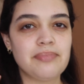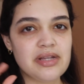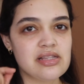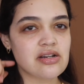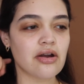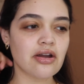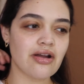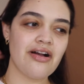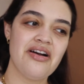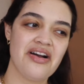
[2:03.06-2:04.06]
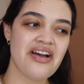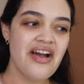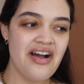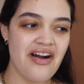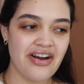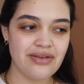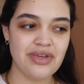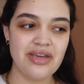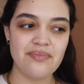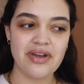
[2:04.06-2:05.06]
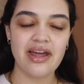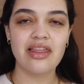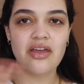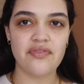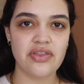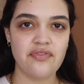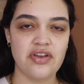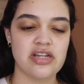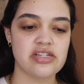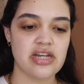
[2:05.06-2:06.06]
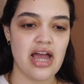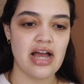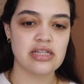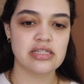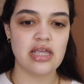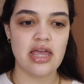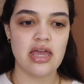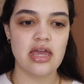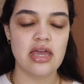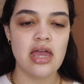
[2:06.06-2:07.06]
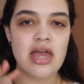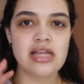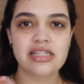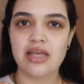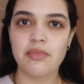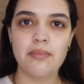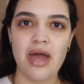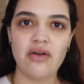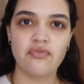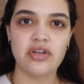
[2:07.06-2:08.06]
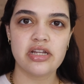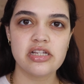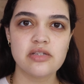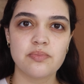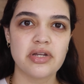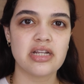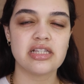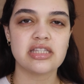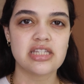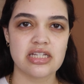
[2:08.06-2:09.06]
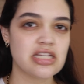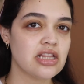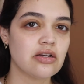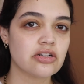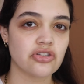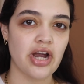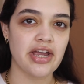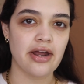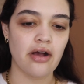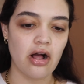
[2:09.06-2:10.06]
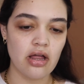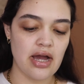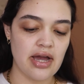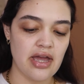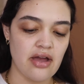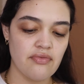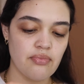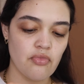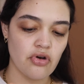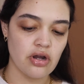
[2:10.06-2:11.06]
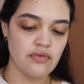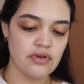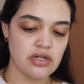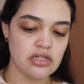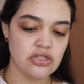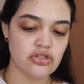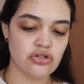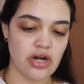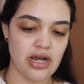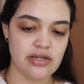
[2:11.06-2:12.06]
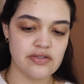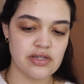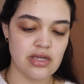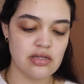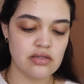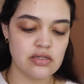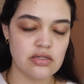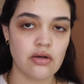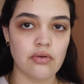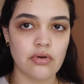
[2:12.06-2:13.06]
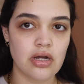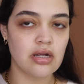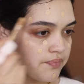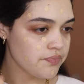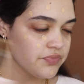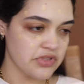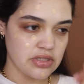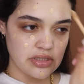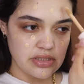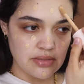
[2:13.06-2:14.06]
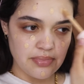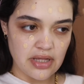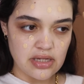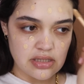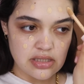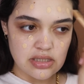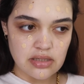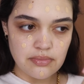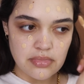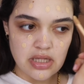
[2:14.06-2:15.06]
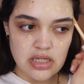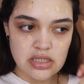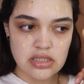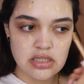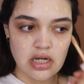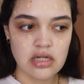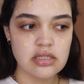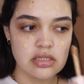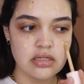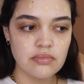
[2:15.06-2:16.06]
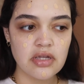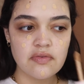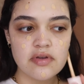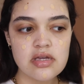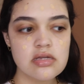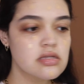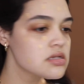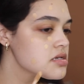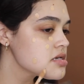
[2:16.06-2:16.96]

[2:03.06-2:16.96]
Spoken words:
bit dark on me, but I love the finish. It has a semi-matte finish, but it doesn't look dry at all. I have more of a dry skin, so just applying some dots on my face,